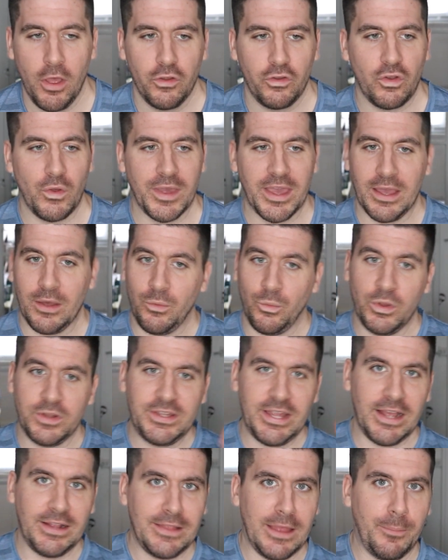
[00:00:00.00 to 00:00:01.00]
So again, we'll
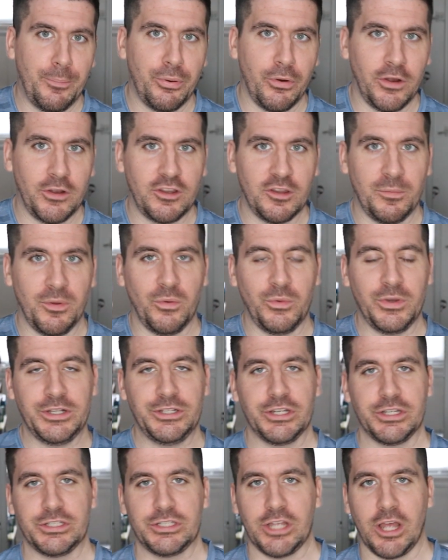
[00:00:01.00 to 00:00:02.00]
take that principle we
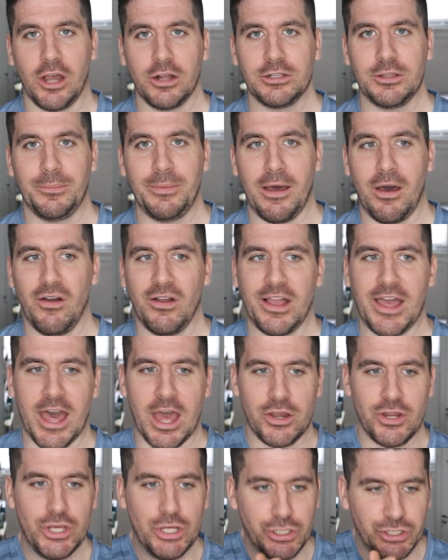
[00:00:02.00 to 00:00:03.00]
just talked about.
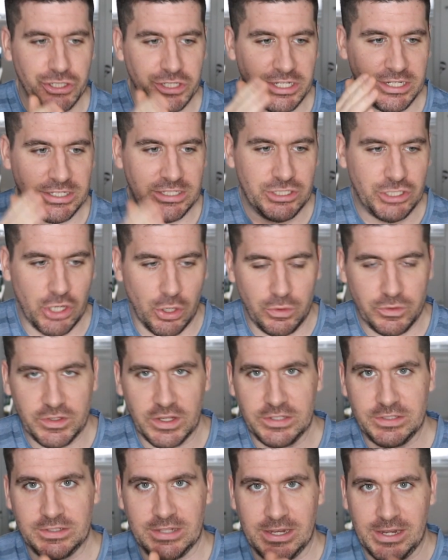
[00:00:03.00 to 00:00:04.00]
God usually shows
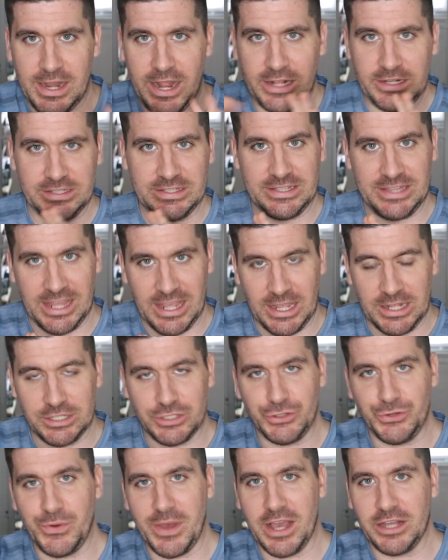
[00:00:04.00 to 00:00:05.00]
us the next thing
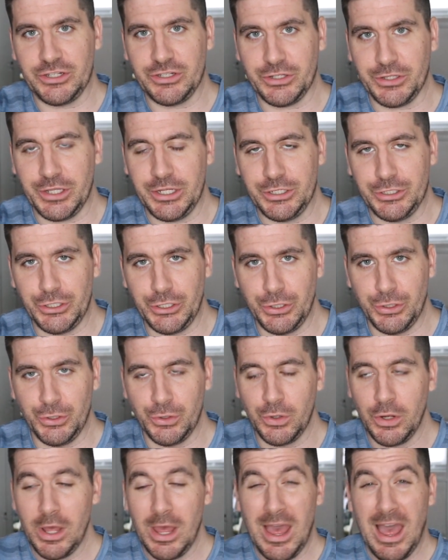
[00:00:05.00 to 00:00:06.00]
to actually do.